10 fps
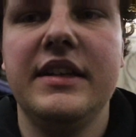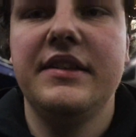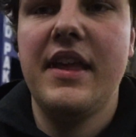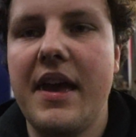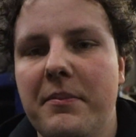
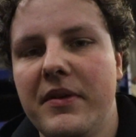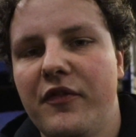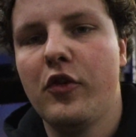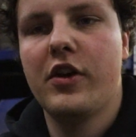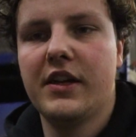did that
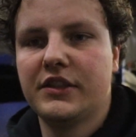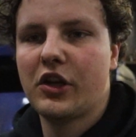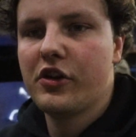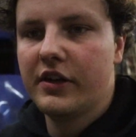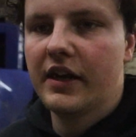before I
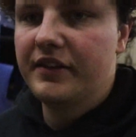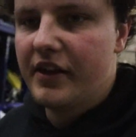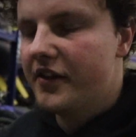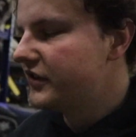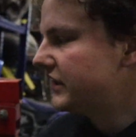started on the
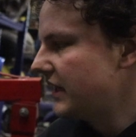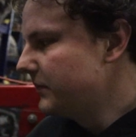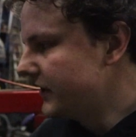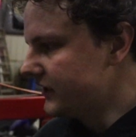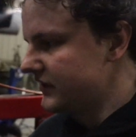other side
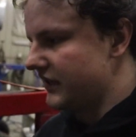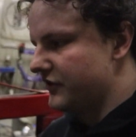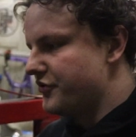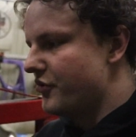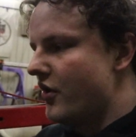because I
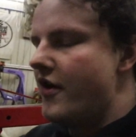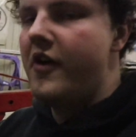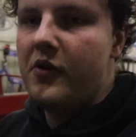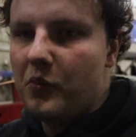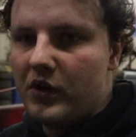knew
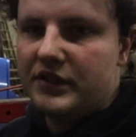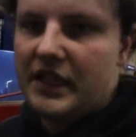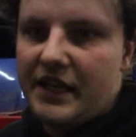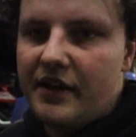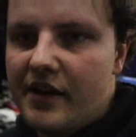once
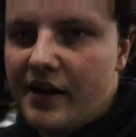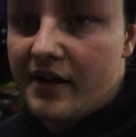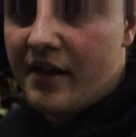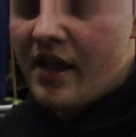I uh,